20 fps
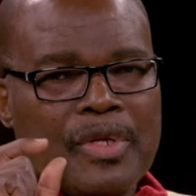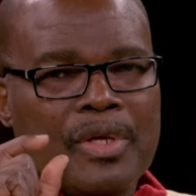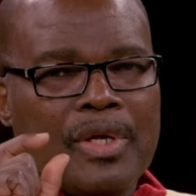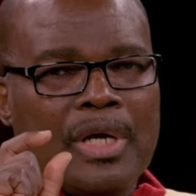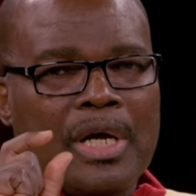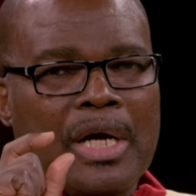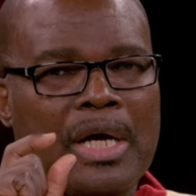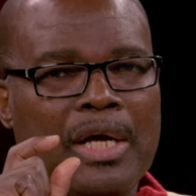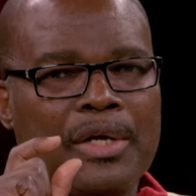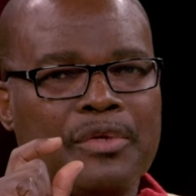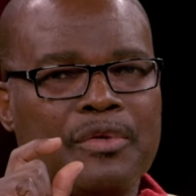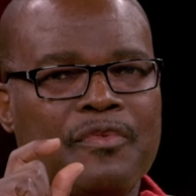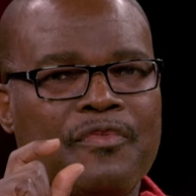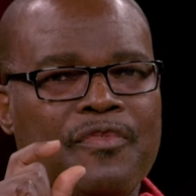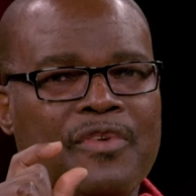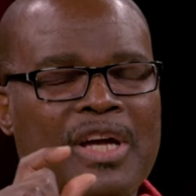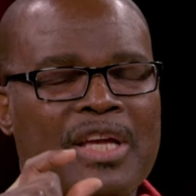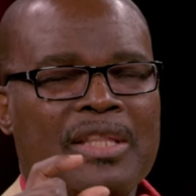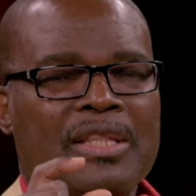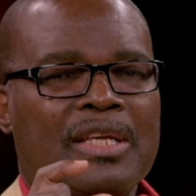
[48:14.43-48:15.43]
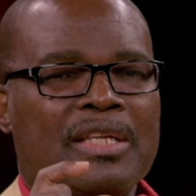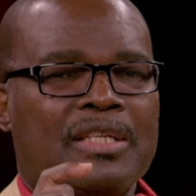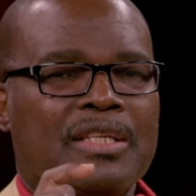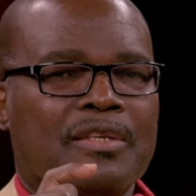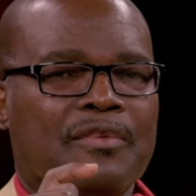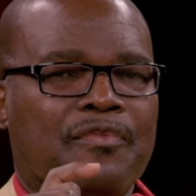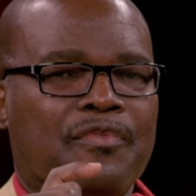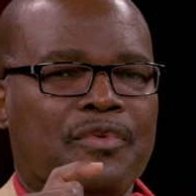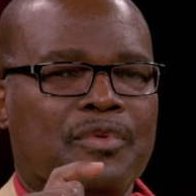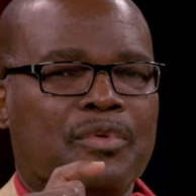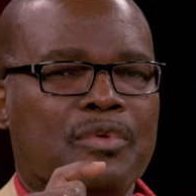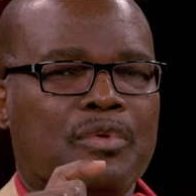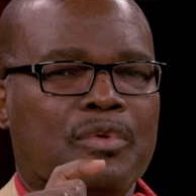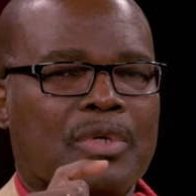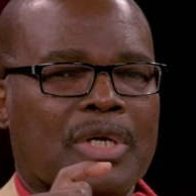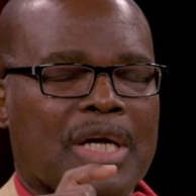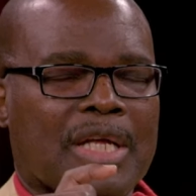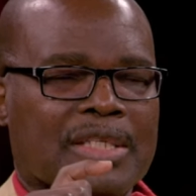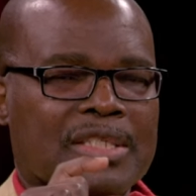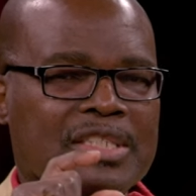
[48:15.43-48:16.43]
uh, you find that if you
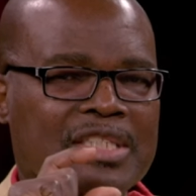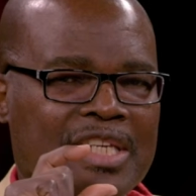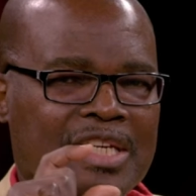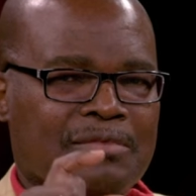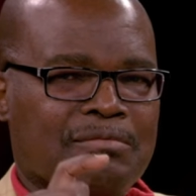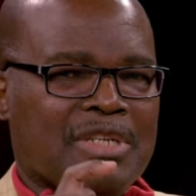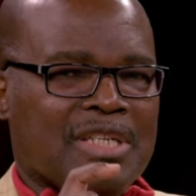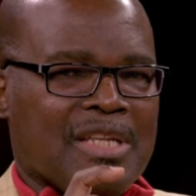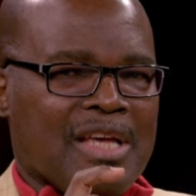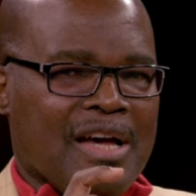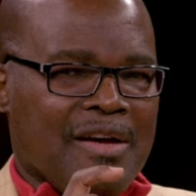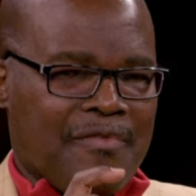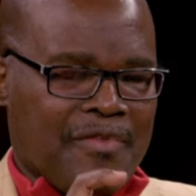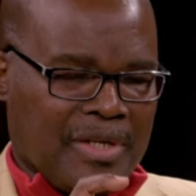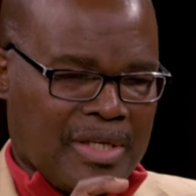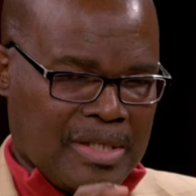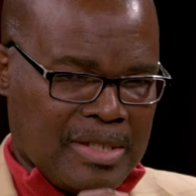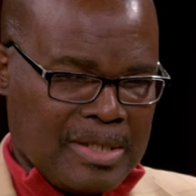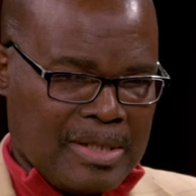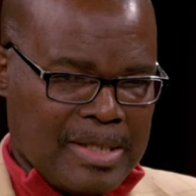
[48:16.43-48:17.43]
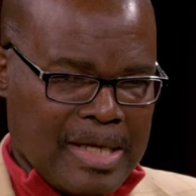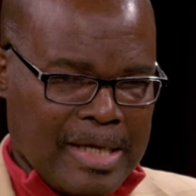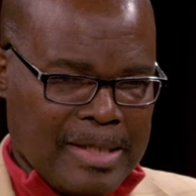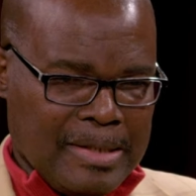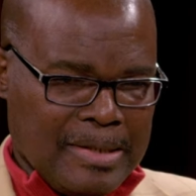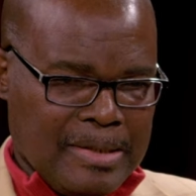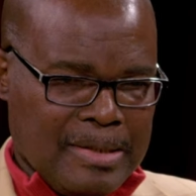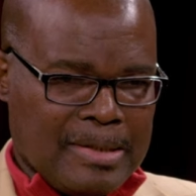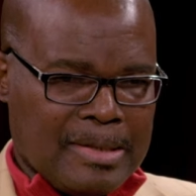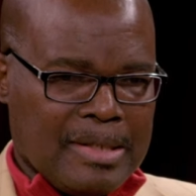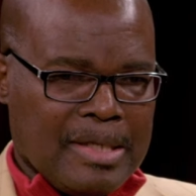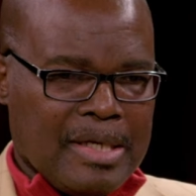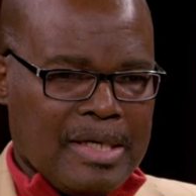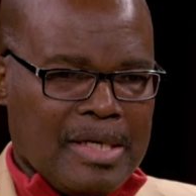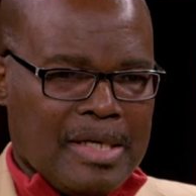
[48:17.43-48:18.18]
look at German African studies,